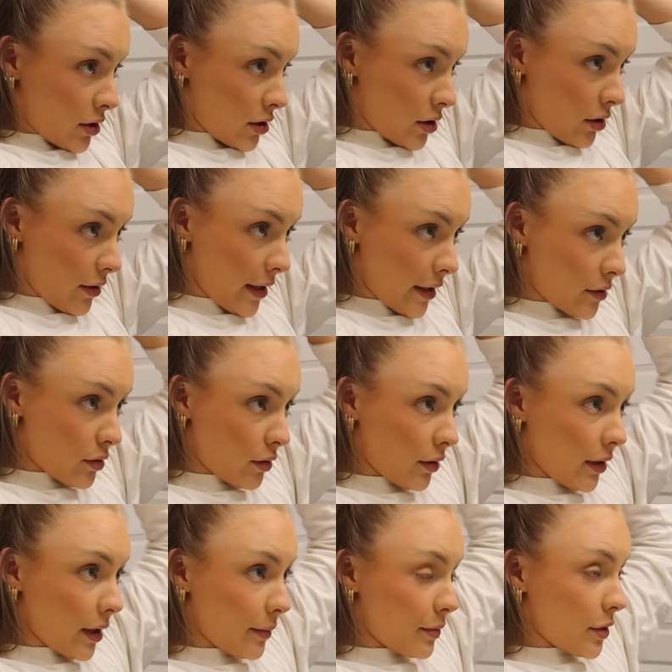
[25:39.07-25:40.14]
So that's what
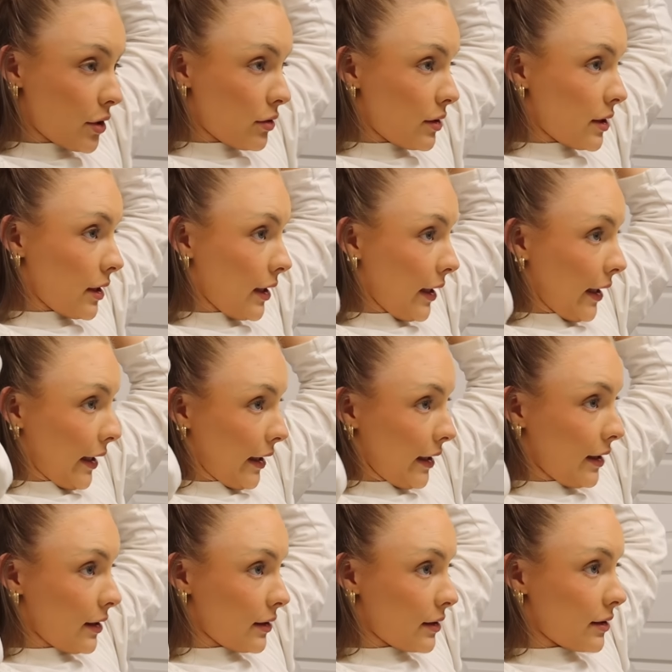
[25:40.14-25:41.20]
we're up to
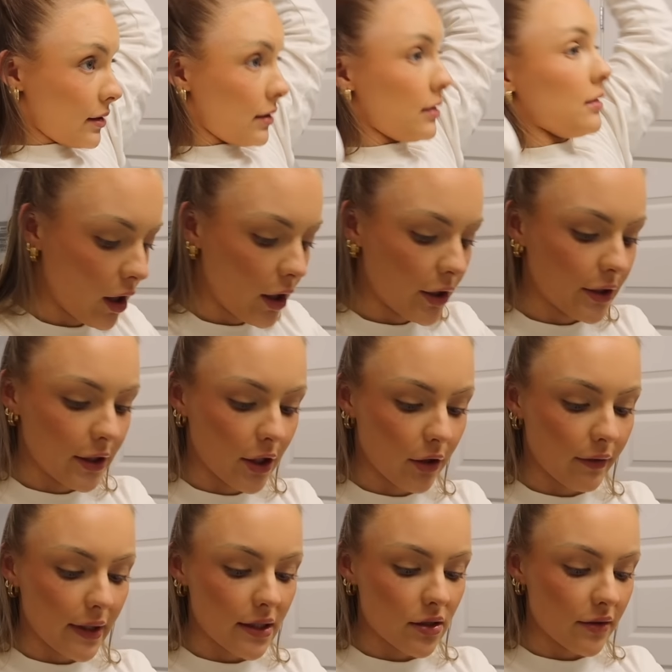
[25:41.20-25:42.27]
tonight. Our dinner
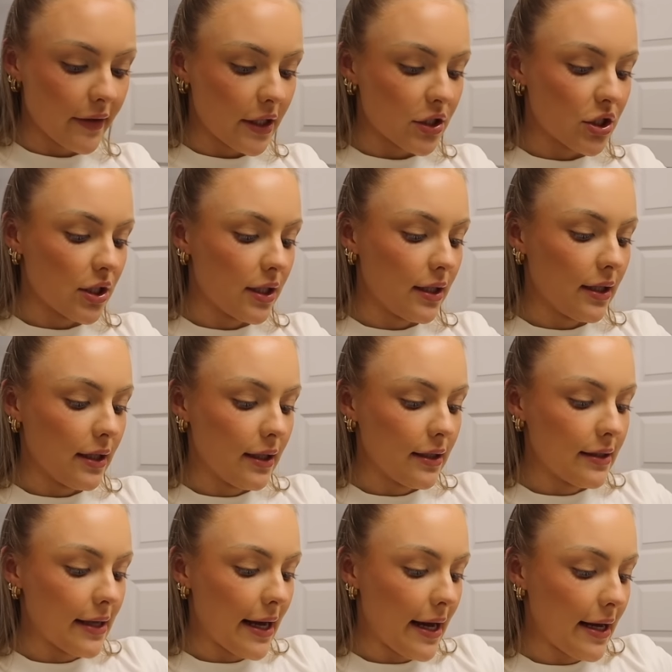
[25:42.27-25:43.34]
reservation
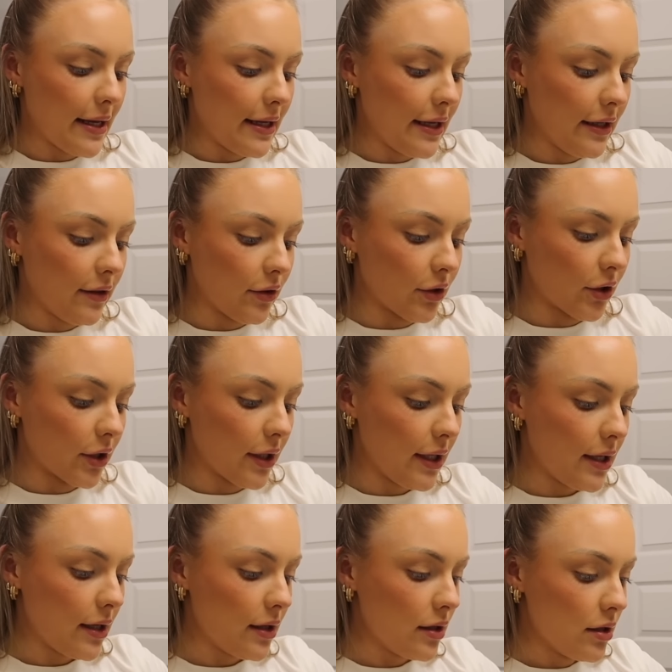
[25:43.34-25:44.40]
is at
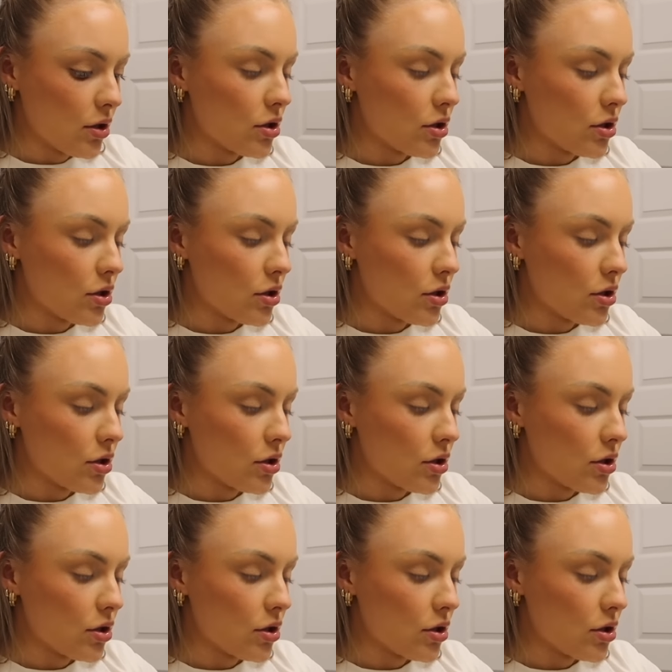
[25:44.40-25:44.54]
8.30,